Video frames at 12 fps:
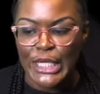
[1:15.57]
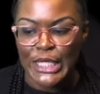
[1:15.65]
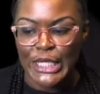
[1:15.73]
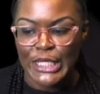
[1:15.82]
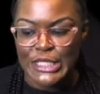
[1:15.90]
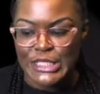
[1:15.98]

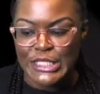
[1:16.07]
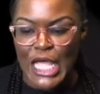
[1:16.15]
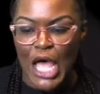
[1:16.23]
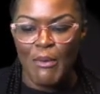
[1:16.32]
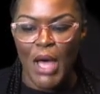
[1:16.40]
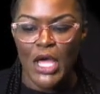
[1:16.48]
is.
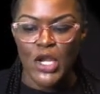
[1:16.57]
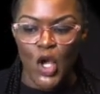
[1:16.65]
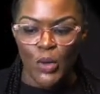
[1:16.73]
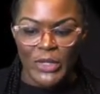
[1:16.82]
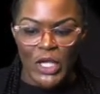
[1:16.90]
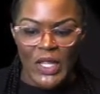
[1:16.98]
A
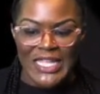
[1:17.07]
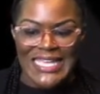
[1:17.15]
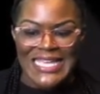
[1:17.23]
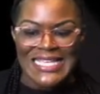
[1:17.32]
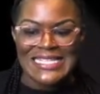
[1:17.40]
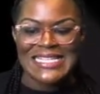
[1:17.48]
monomial
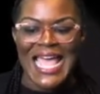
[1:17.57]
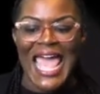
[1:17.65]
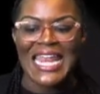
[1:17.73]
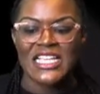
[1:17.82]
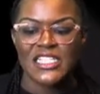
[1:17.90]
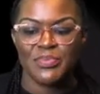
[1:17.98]
is
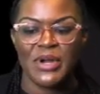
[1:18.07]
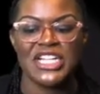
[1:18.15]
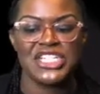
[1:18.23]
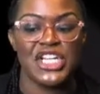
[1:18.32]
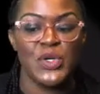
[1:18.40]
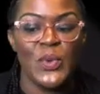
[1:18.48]
an
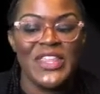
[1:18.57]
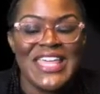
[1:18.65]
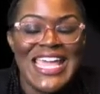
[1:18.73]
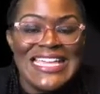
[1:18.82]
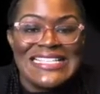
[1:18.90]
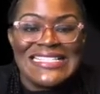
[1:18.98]
expression with
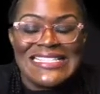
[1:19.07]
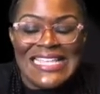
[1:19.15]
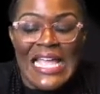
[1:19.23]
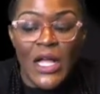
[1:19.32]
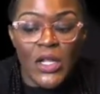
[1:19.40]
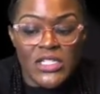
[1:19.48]
a
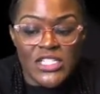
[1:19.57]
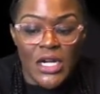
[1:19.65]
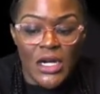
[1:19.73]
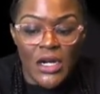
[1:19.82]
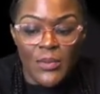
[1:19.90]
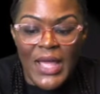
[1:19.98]
single
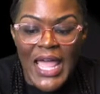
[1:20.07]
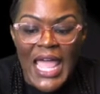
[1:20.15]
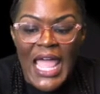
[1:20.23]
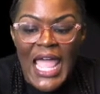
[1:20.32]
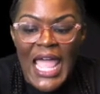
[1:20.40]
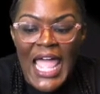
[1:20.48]
term
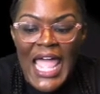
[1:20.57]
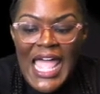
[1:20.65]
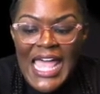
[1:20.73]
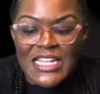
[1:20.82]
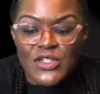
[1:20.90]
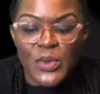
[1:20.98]

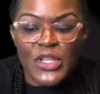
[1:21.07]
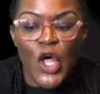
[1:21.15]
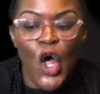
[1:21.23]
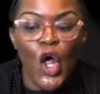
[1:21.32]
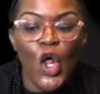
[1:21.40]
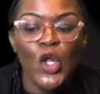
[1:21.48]
and with
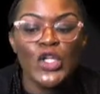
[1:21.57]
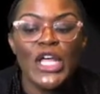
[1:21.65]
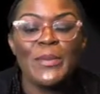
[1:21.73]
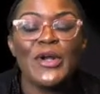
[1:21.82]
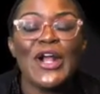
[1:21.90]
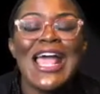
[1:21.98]
whole
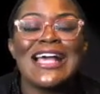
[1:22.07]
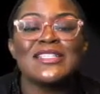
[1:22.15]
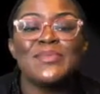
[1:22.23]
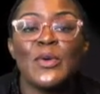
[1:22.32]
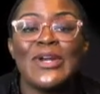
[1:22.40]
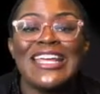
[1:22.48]
number
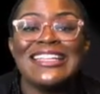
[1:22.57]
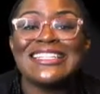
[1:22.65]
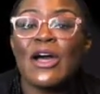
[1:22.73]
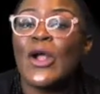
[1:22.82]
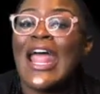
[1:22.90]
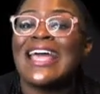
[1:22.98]
exponent
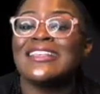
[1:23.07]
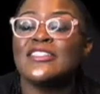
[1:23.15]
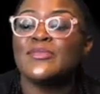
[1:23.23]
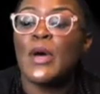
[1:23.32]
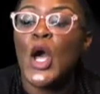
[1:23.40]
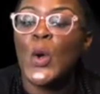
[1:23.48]
or
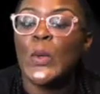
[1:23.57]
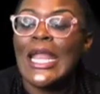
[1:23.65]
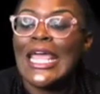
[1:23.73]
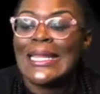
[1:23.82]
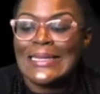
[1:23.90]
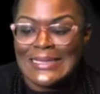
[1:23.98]

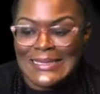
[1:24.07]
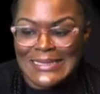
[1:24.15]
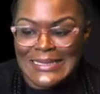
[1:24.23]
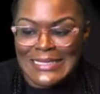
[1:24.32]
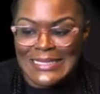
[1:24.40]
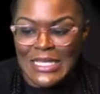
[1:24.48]

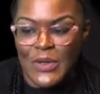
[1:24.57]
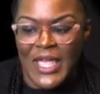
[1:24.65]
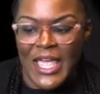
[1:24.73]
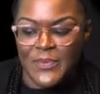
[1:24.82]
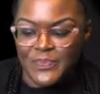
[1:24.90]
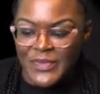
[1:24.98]
exponents,
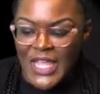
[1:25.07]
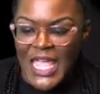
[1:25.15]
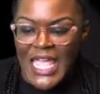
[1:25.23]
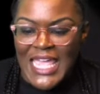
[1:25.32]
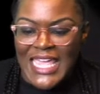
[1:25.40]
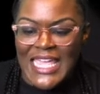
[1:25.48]
okay?
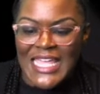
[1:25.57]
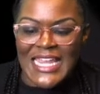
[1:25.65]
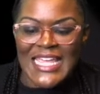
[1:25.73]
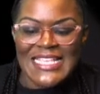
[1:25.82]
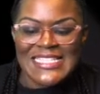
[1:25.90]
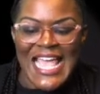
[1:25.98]
It
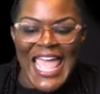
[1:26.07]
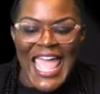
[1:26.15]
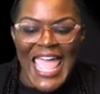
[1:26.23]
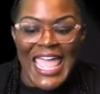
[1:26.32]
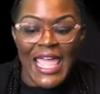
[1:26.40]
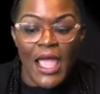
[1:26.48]
is
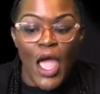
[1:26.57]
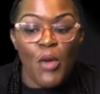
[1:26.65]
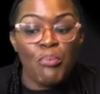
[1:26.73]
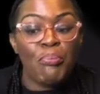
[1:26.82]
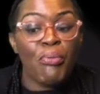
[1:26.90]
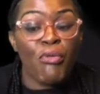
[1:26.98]
a
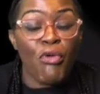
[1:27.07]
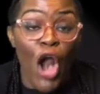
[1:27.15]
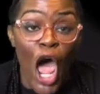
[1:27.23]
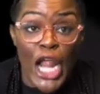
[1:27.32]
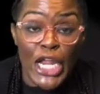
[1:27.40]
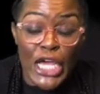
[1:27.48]

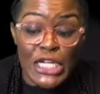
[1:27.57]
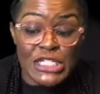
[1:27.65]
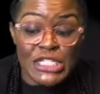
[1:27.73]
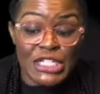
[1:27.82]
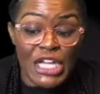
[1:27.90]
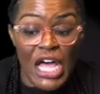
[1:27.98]

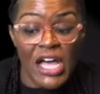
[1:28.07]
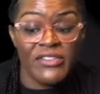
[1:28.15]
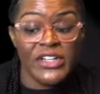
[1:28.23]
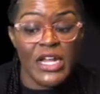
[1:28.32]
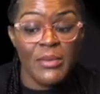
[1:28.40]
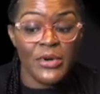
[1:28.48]
product of
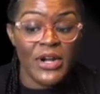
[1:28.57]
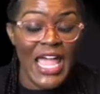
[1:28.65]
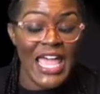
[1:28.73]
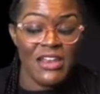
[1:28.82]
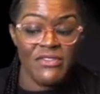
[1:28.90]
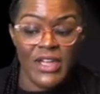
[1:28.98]
a number
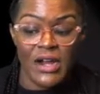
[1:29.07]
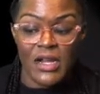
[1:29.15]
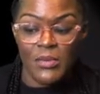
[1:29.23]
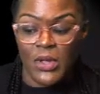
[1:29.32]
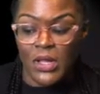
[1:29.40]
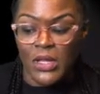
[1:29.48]
and a
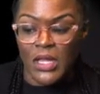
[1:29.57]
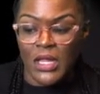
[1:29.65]
variable.